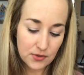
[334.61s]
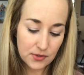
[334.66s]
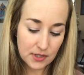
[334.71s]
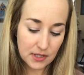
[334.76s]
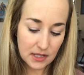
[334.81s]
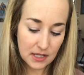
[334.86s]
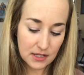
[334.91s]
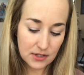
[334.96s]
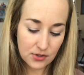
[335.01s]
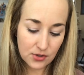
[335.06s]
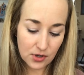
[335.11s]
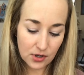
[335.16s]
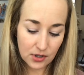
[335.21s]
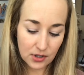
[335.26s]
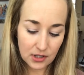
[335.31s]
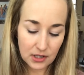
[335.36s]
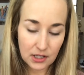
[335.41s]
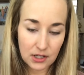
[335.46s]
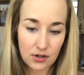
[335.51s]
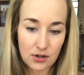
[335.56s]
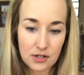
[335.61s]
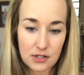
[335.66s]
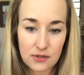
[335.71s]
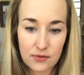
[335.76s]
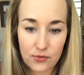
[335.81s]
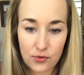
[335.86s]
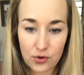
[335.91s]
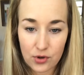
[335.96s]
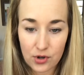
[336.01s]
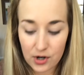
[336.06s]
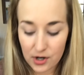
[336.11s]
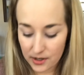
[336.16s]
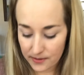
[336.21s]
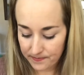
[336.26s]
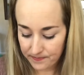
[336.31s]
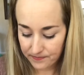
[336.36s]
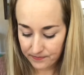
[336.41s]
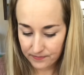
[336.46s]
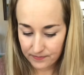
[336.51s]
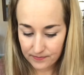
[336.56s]
and these are on clearance for
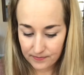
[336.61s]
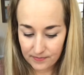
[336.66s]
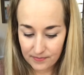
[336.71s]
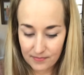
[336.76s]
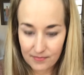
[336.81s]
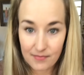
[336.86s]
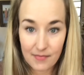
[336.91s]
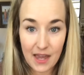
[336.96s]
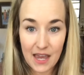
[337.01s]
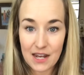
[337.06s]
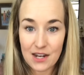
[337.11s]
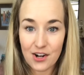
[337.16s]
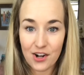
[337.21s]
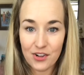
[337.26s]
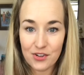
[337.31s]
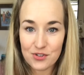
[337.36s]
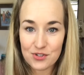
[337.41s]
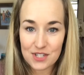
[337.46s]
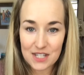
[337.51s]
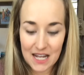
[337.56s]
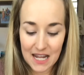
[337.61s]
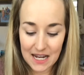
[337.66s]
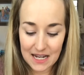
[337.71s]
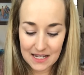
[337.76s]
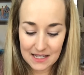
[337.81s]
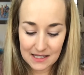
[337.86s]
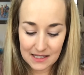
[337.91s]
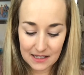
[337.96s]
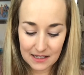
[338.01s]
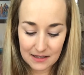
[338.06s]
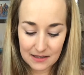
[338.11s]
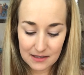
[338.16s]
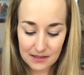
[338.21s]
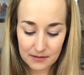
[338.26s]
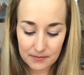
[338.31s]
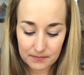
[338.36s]
$8.80.